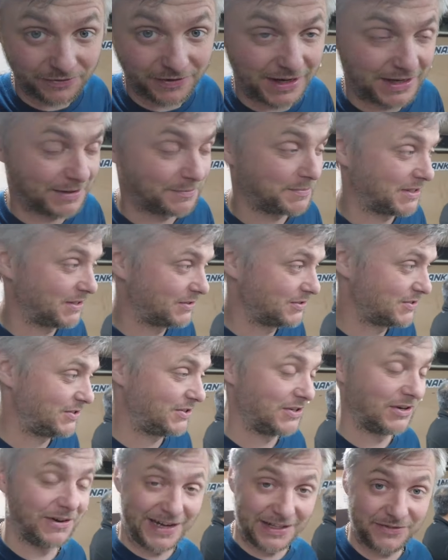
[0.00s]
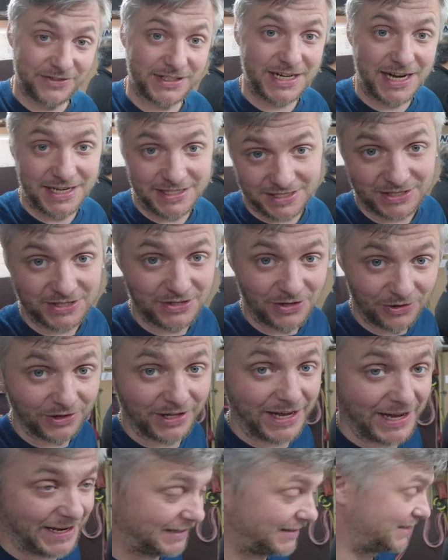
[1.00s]
fuck because, you know, advertisers don't
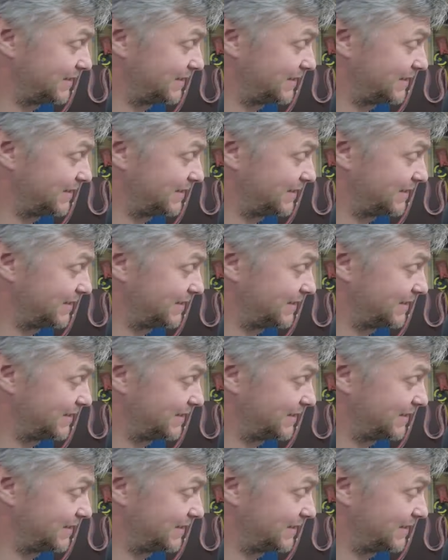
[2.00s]
like